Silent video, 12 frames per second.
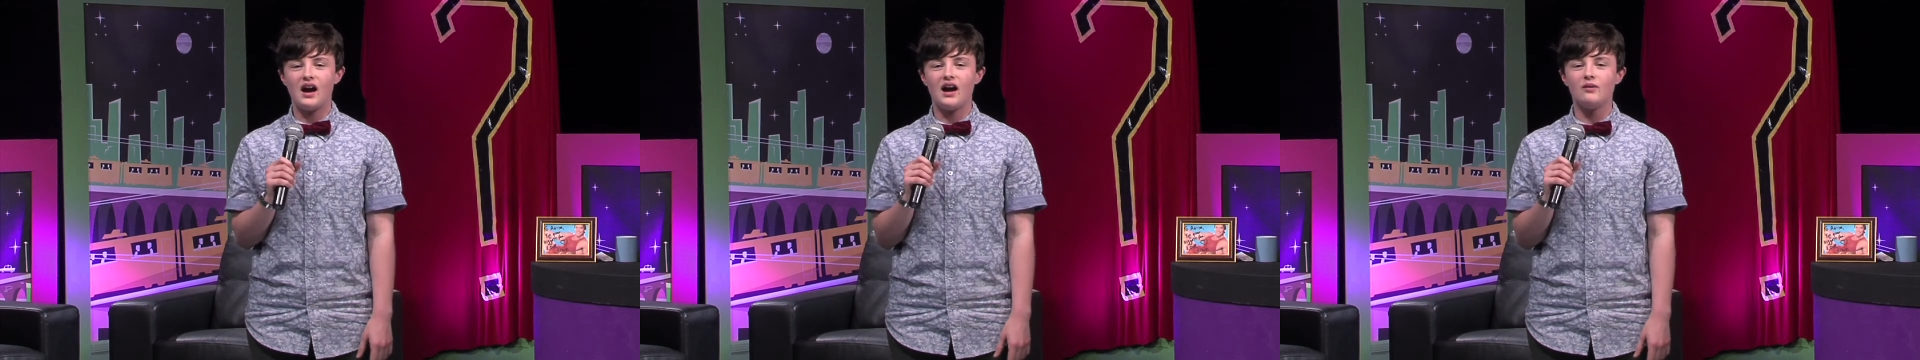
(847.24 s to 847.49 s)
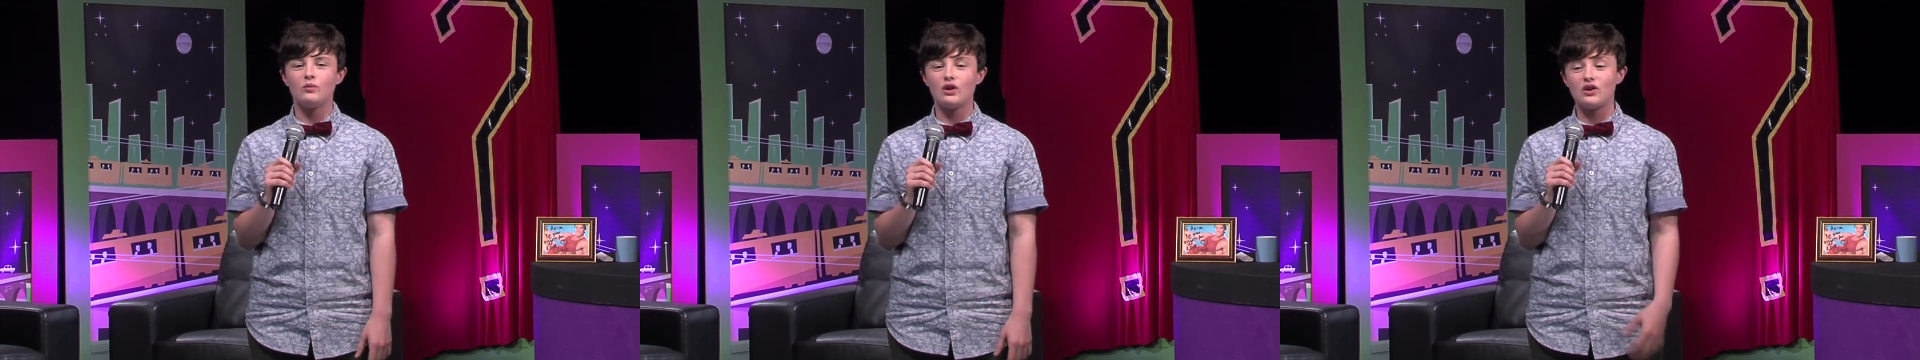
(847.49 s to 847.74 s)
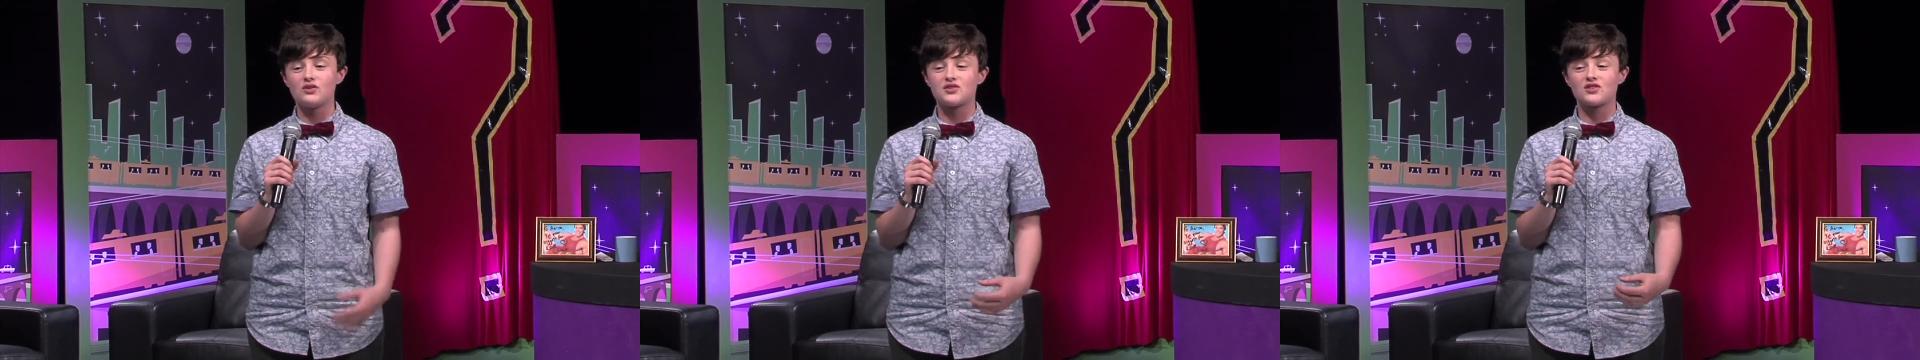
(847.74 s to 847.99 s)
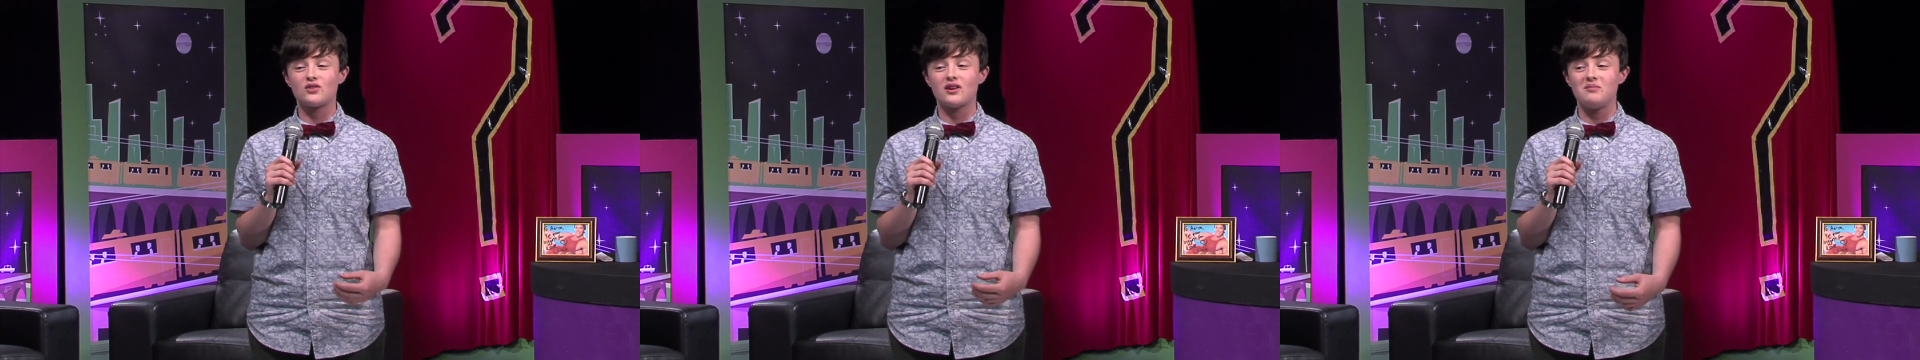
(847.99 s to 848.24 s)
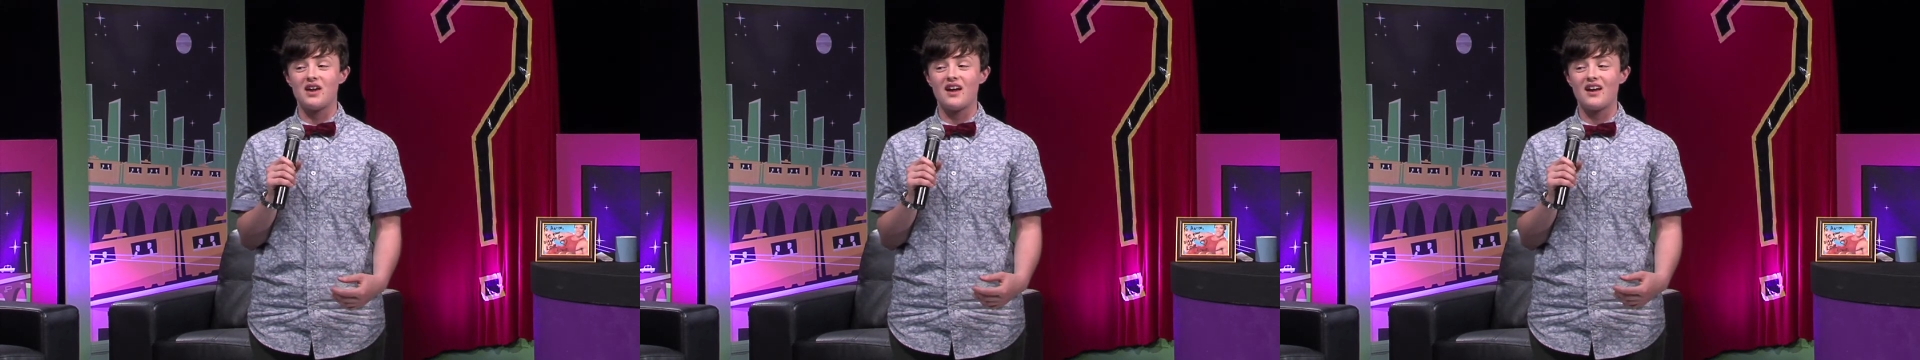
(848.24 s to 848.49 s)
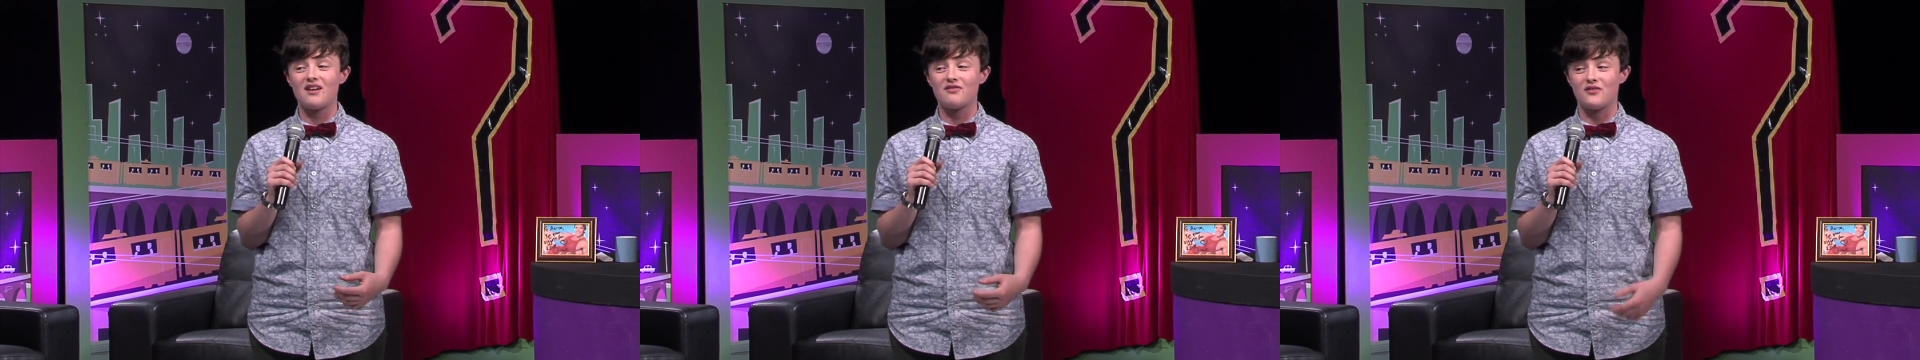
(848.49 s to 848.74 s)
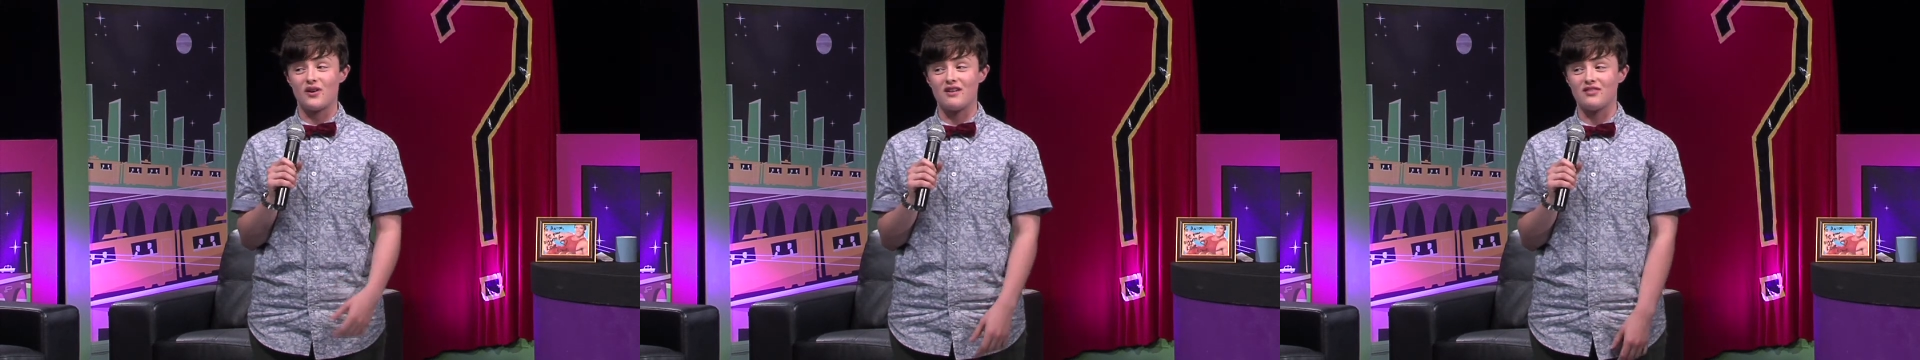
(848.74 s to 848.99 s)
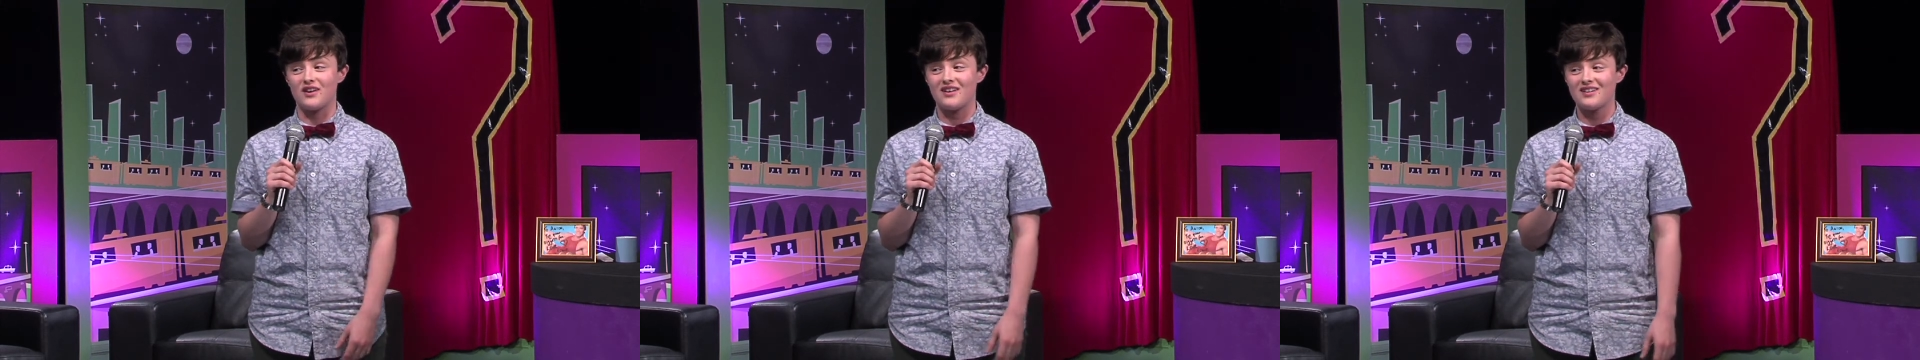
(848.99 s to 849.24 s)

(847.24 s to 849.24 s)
And we'll all scream yeah forever,